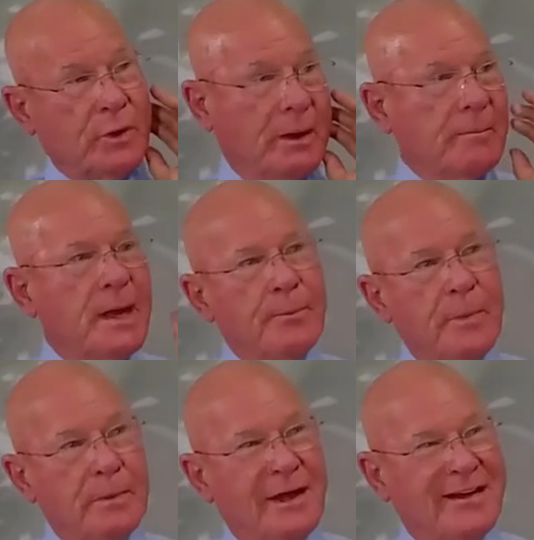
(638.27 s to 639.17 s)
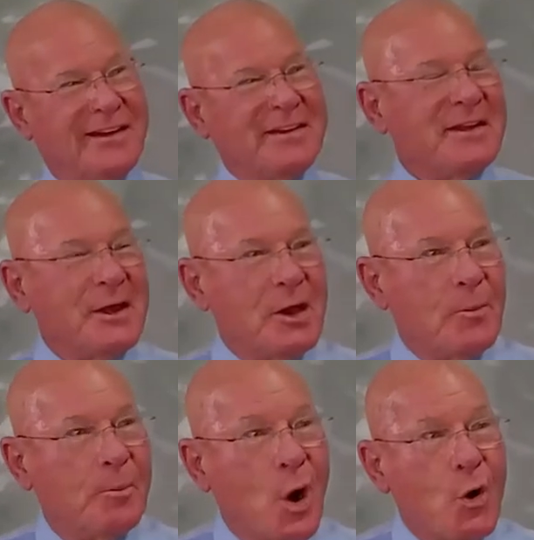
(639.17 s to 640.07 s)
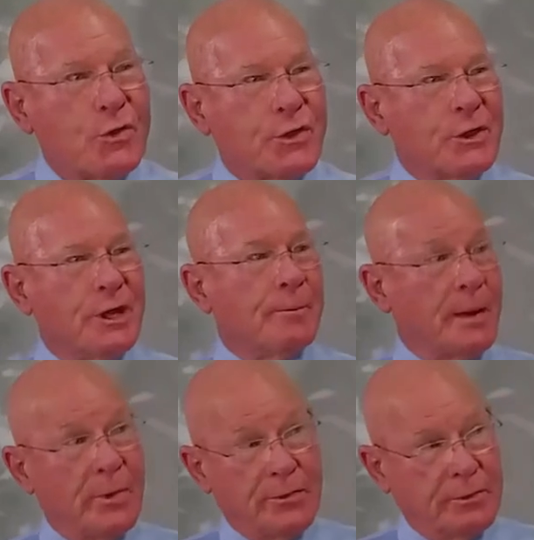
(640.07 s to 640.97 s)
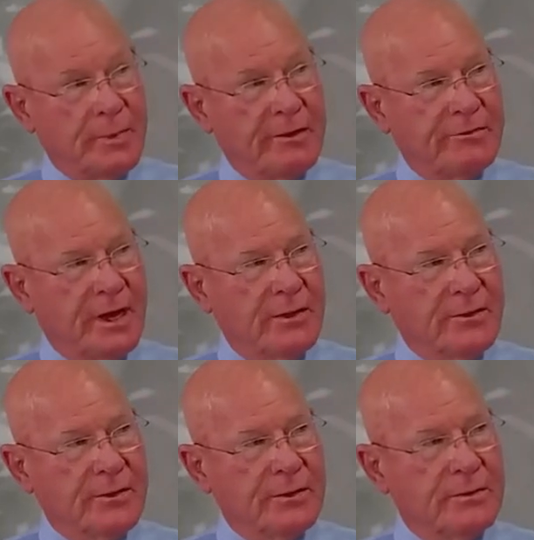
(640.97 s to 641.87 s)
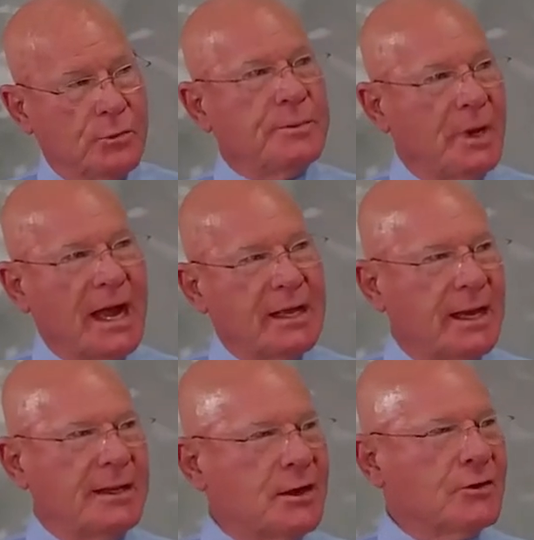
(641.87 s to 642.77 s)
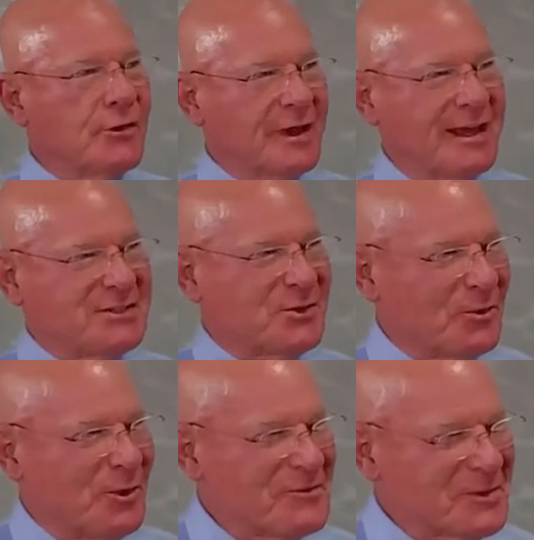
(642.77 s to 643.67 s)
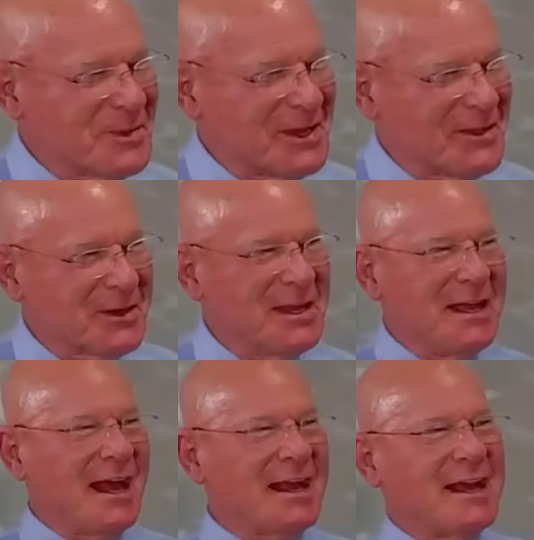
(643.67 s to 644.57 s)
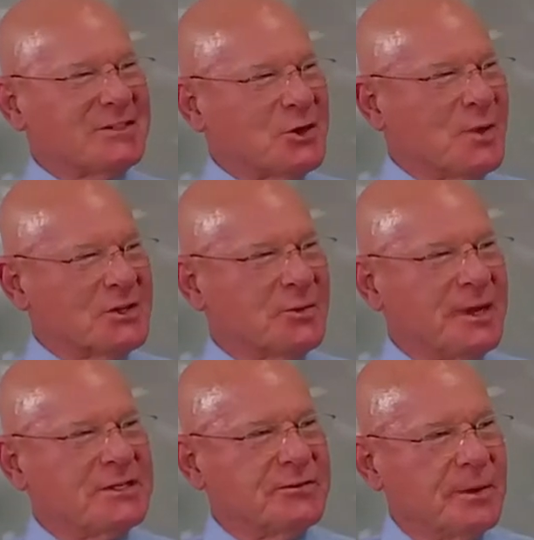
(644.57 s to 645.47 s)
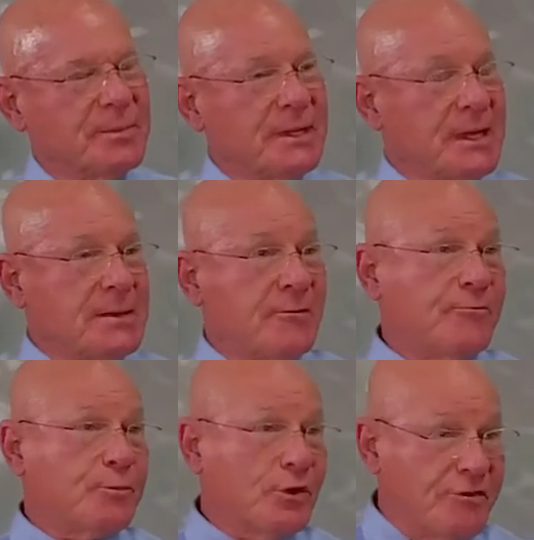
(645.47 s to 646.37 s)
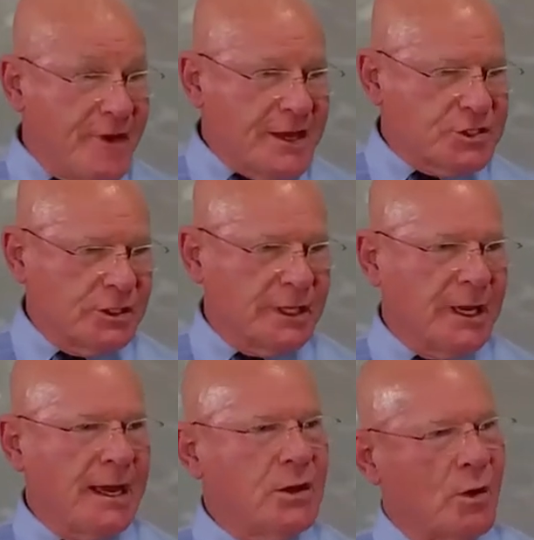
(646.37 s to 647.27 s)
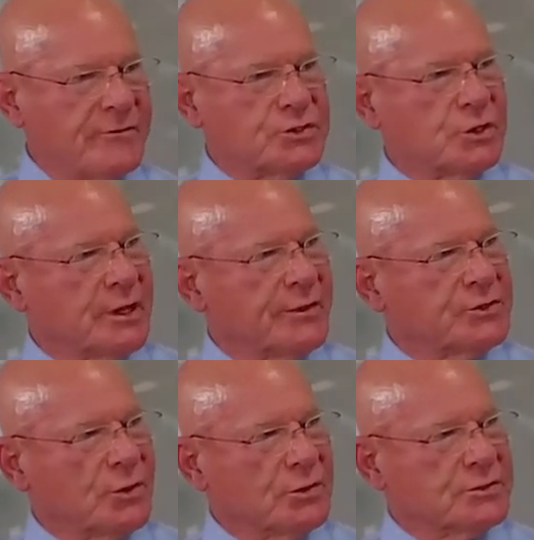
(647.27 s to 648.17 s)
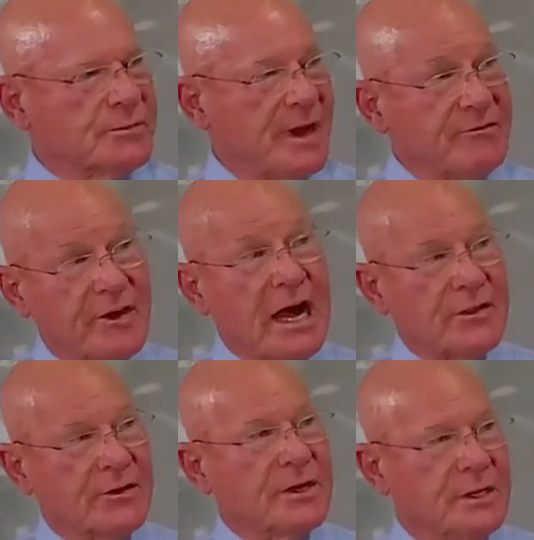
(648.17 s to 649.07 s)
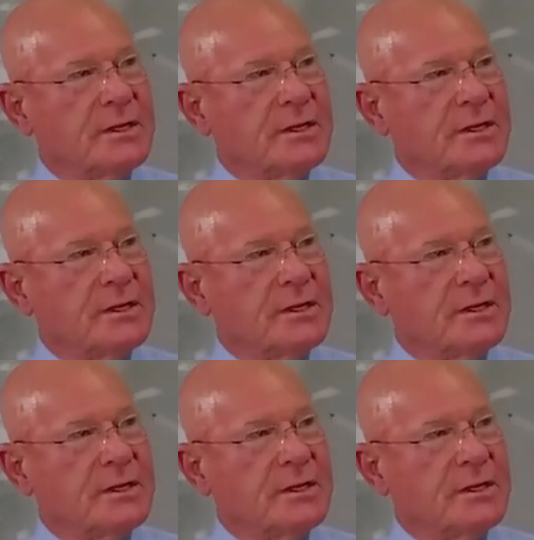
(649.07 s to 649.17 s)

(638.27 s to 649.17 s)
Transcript: Well, both my mother and my father would. I don't know that I could sort one from the other. I got so much from each of them. Professionally, I know I've stood on the shoulders of my father,